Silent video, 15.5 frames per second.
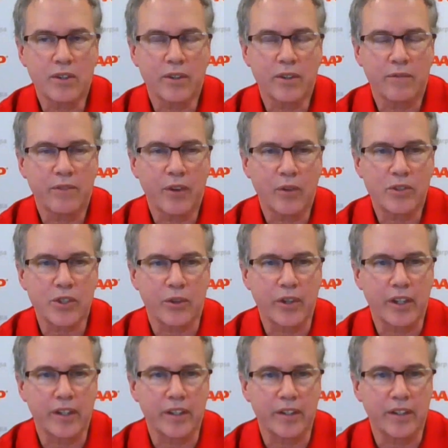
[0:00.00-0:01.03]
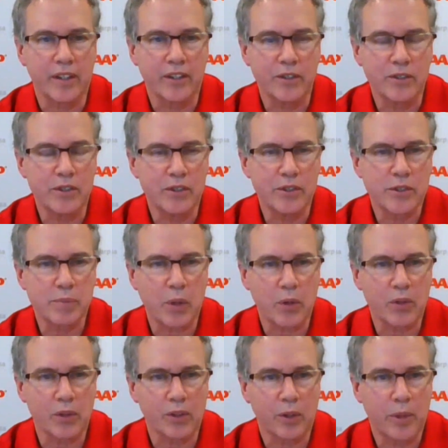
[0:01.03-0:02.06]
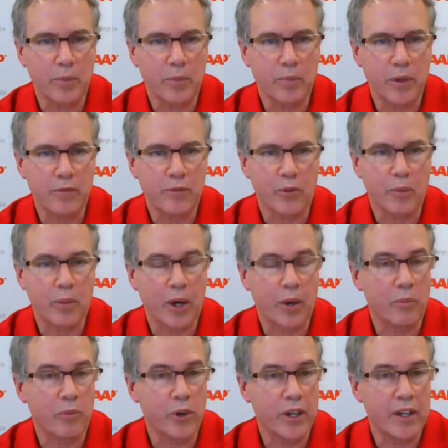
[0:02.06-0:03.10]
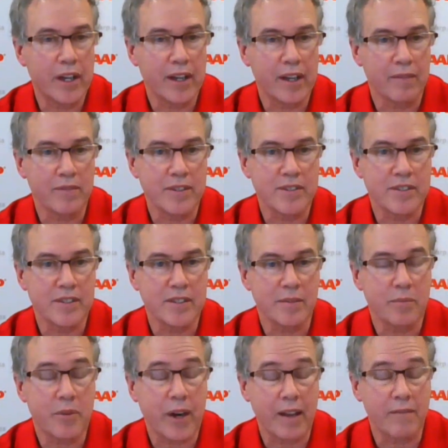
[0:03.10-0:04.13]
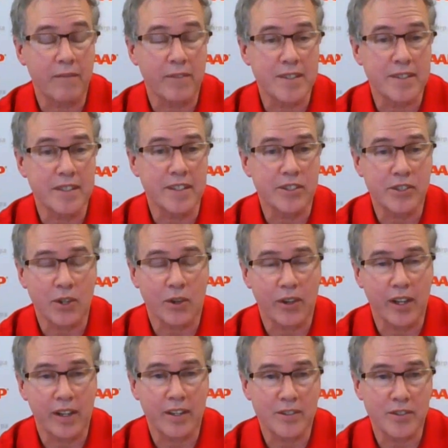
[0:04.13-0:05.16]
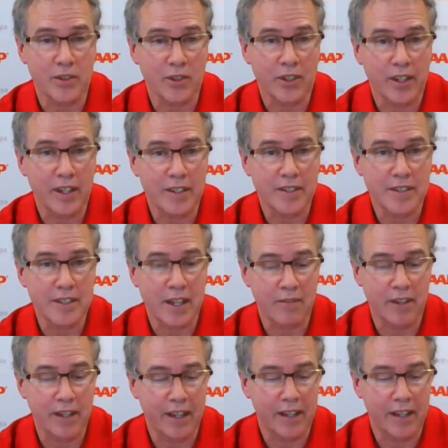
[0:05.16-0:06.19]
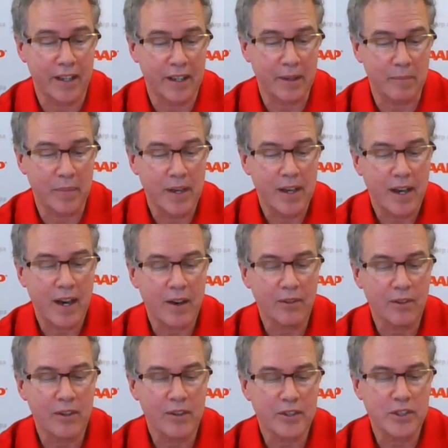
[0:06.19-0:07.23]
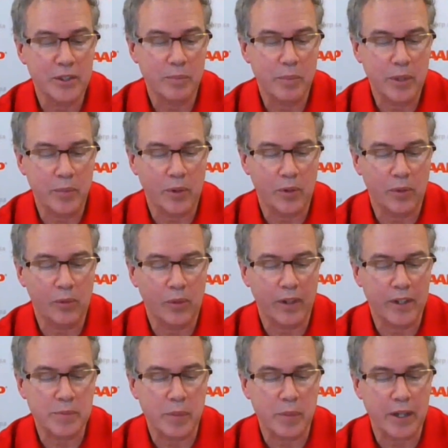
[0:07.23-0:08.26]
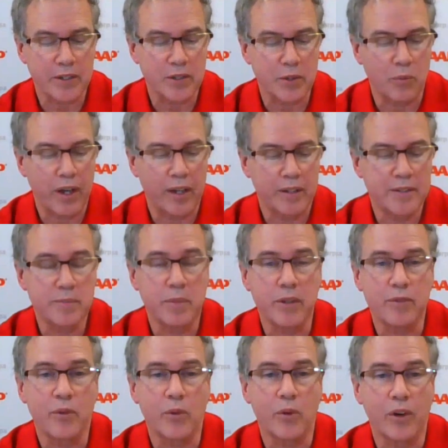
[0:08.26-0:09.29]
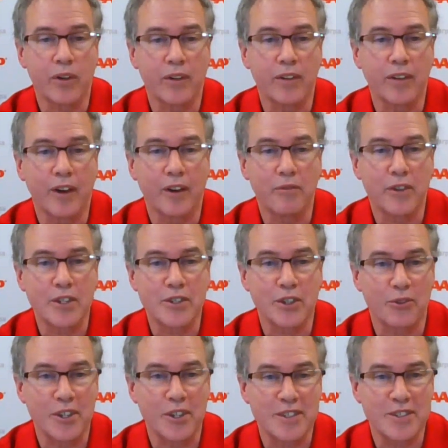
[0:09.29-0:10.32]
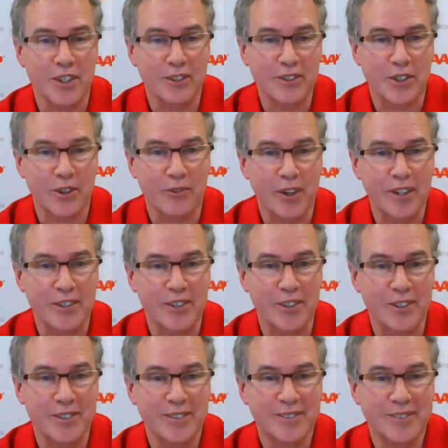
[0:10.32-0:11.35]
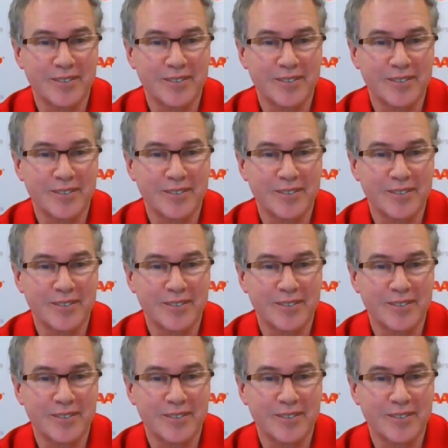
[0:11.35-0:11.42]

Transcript: all the votes are in, you spoke a little bit before about canvassing starting as early as 7 a.m. How long should people expect to wait before official results are rendered?